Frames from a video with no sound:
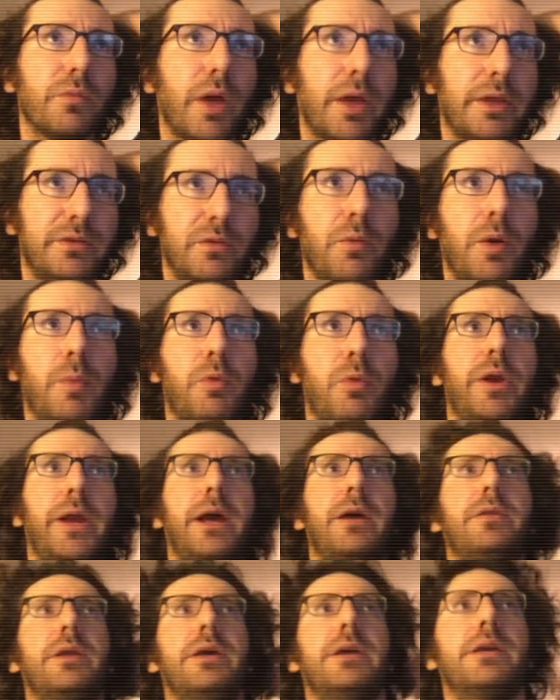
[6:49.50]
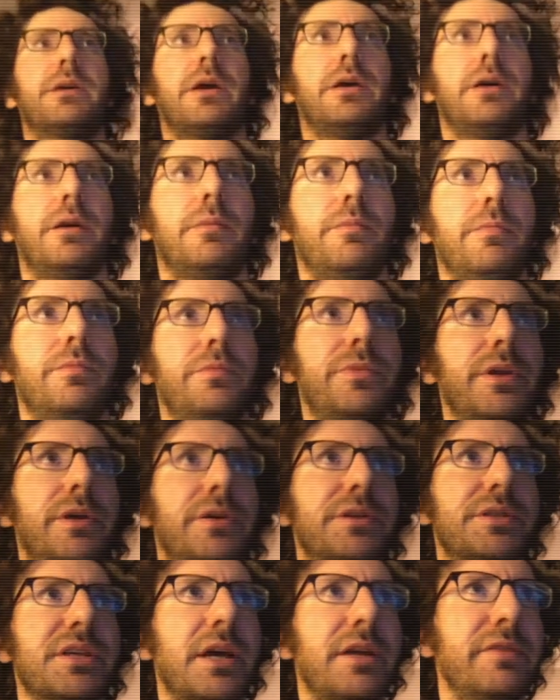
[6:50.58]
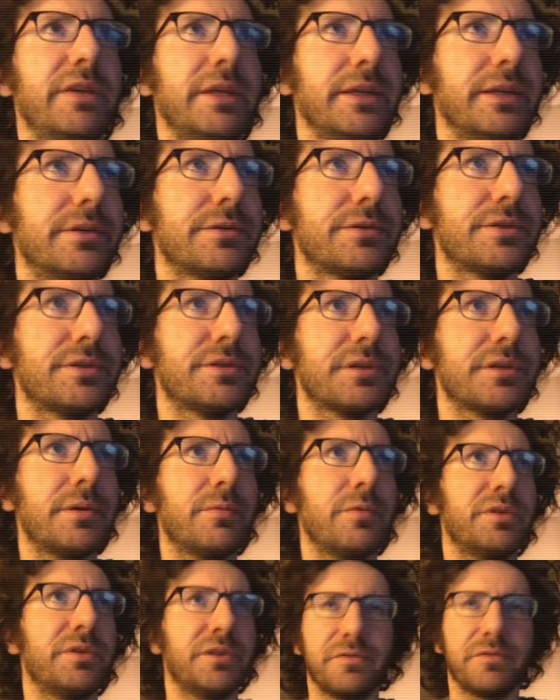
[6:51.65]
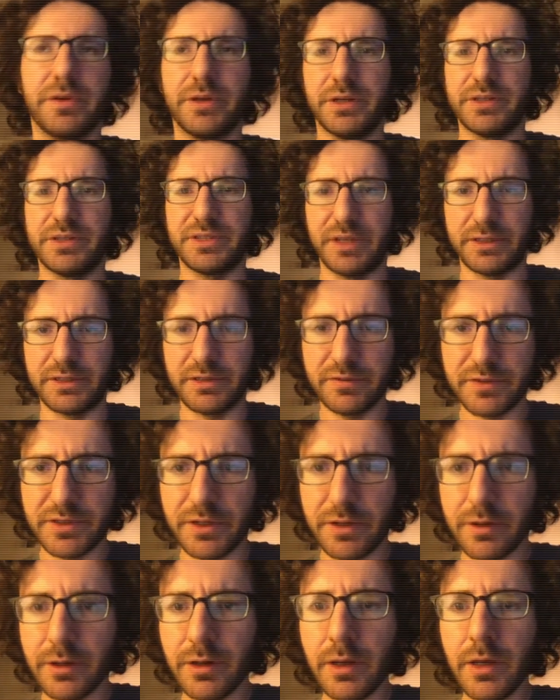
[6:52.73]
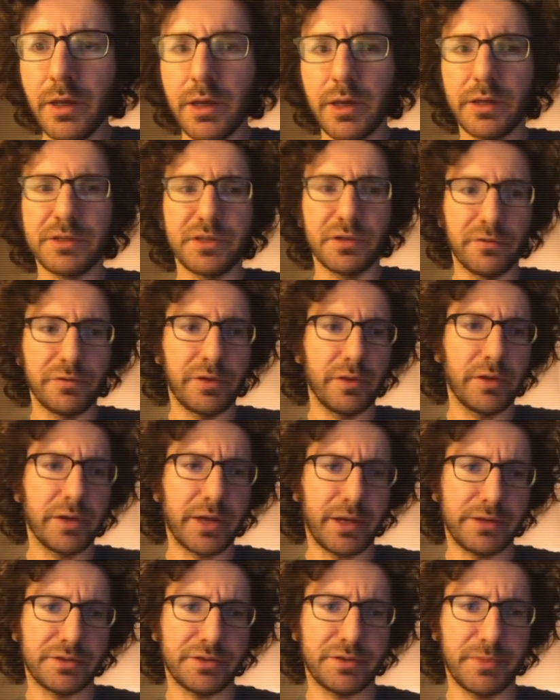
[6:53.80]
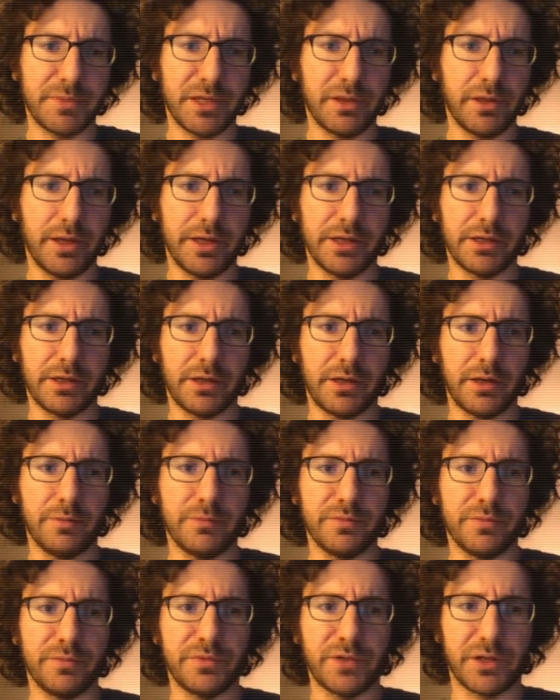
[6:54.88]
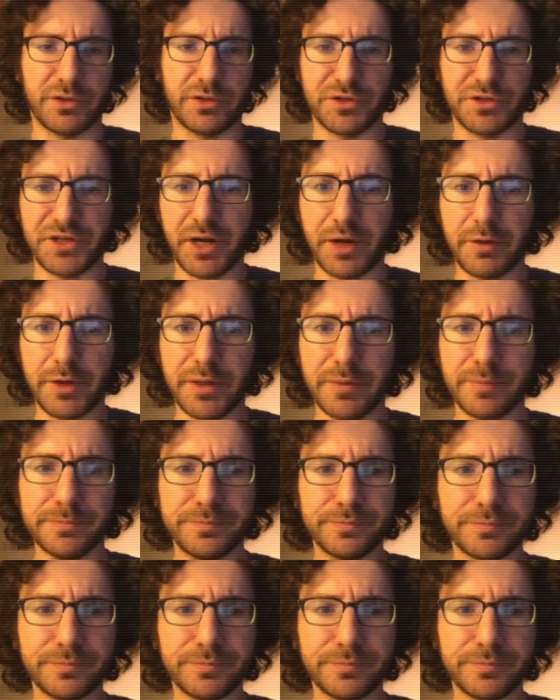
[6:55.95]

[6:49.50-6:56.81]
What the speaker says: do want to point out there's kind of an ecosystem with different incentives here, and so if we look at somebody like Dr. Sherry,